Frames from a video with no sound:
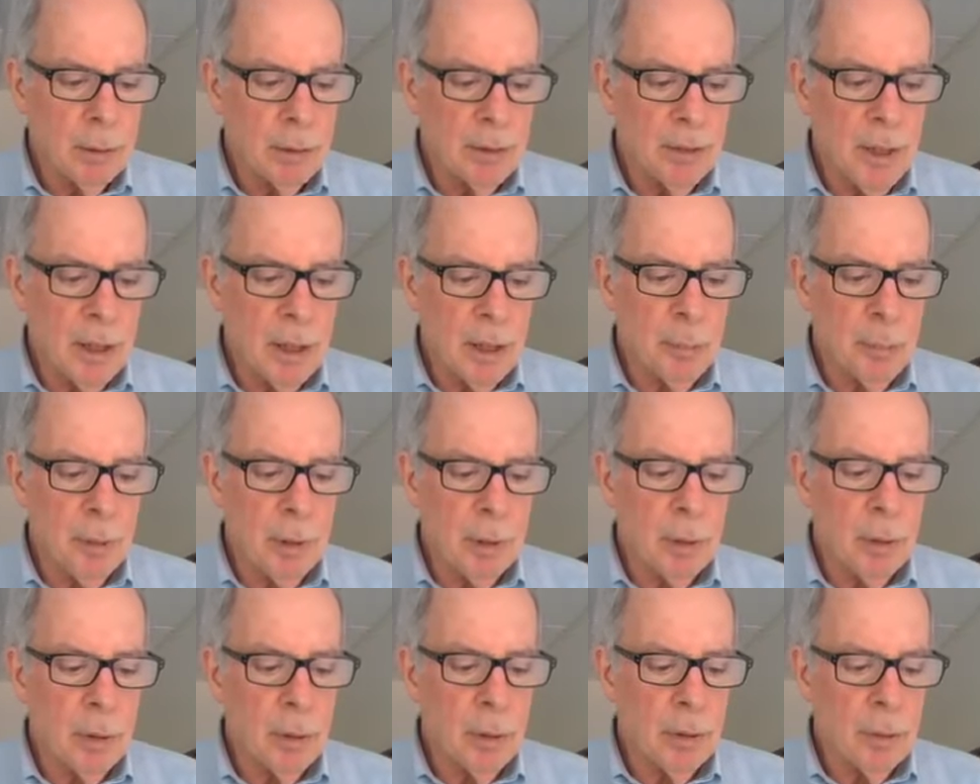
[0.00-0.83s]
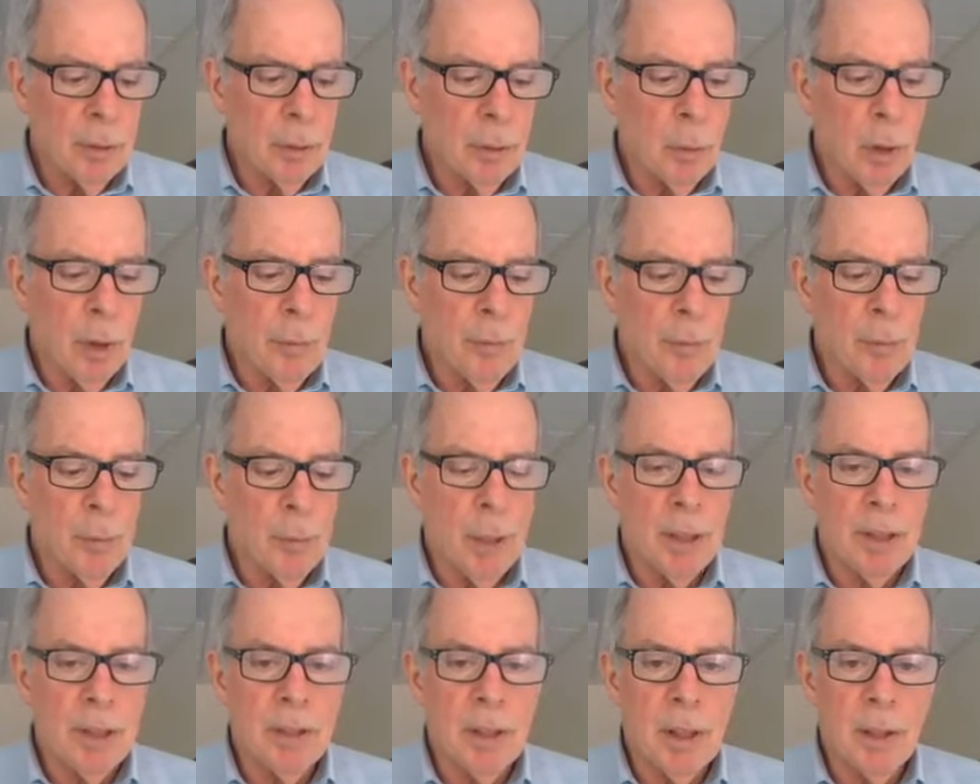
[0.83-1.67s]
Senate bill authored
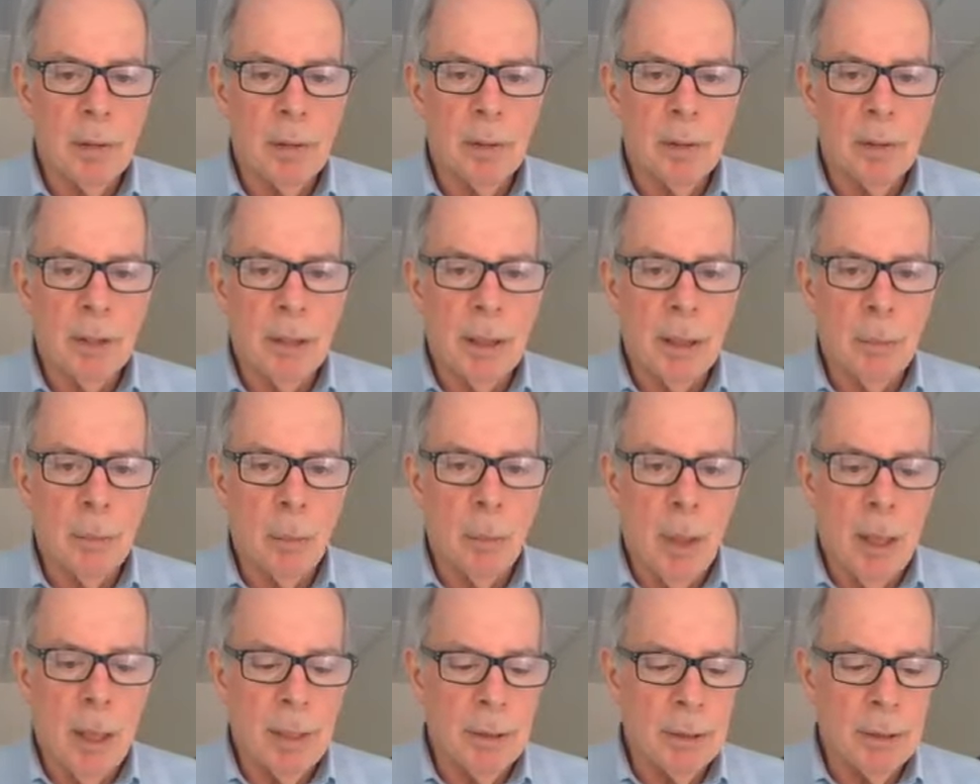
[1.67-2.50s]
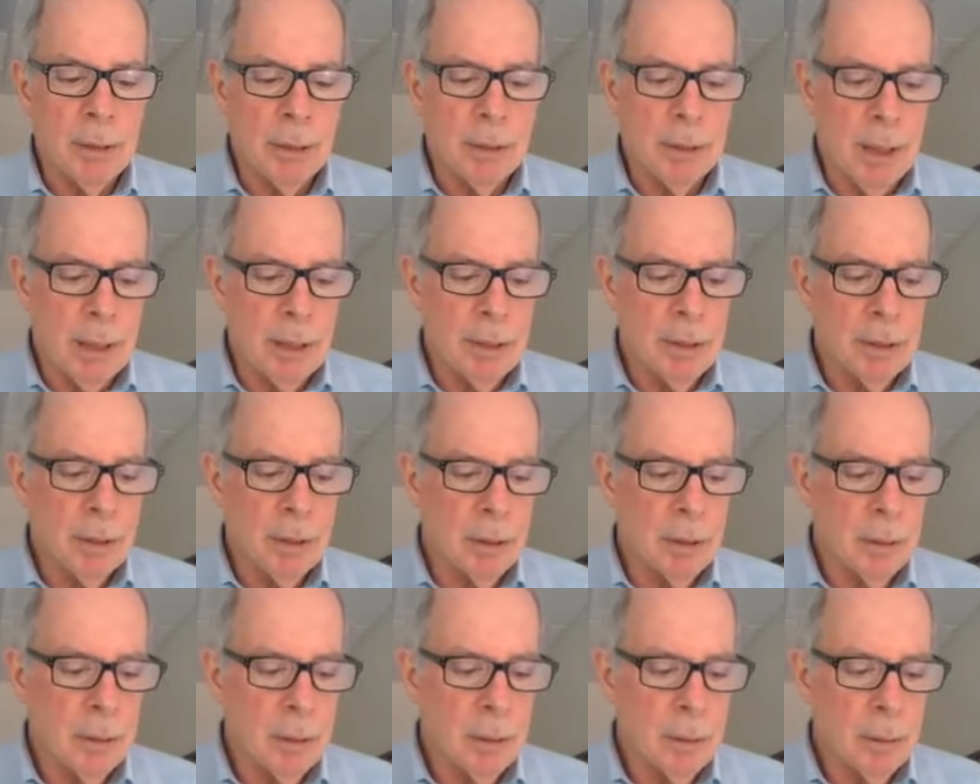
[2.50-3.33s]
by Senators Wyden and
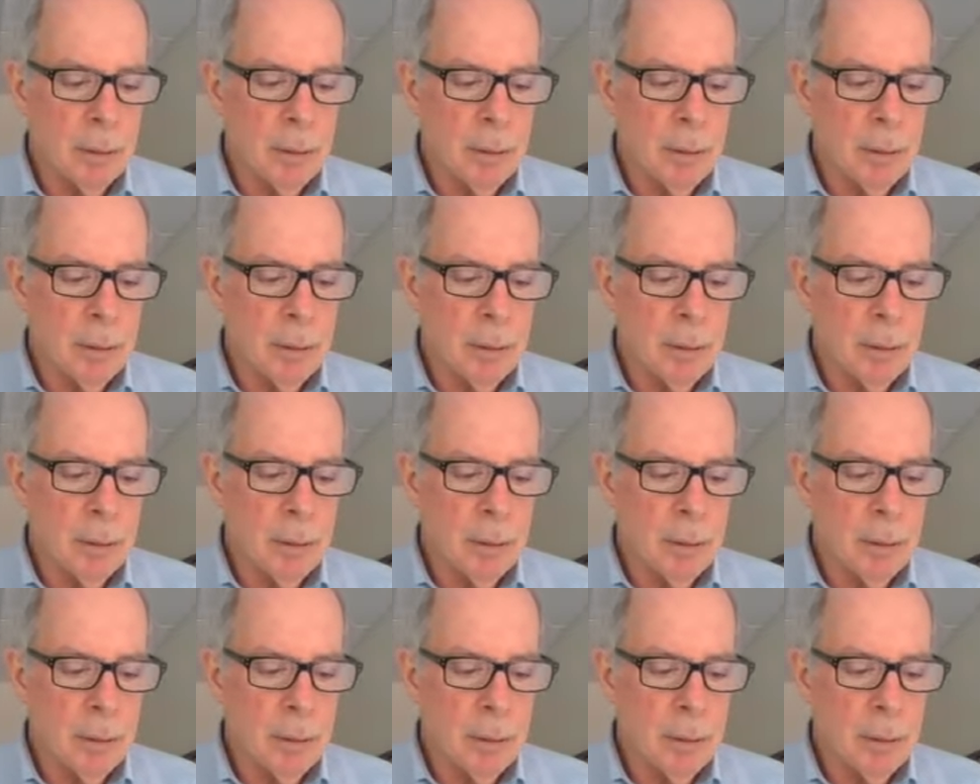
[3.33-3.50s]
Casey.